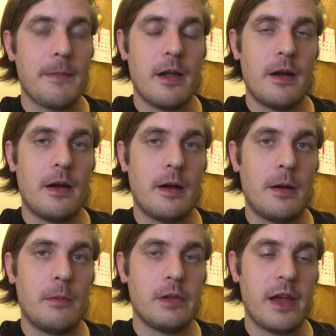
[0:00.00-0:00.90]

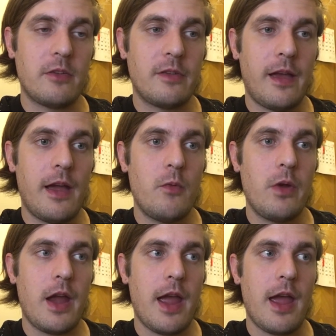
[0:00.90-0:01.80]
Um, last time
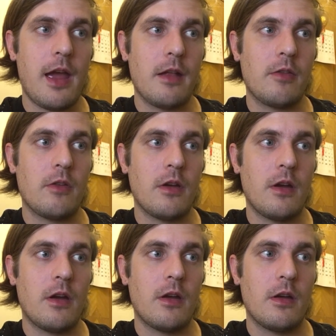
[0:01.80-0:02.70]
we had
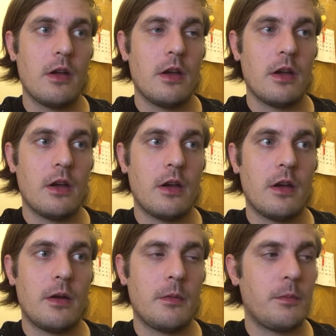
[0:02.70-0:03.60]

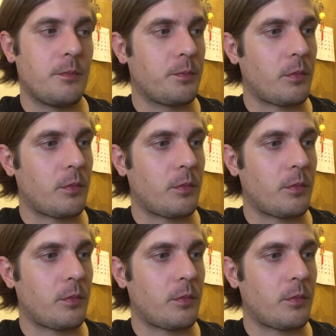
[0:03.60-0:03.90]
um,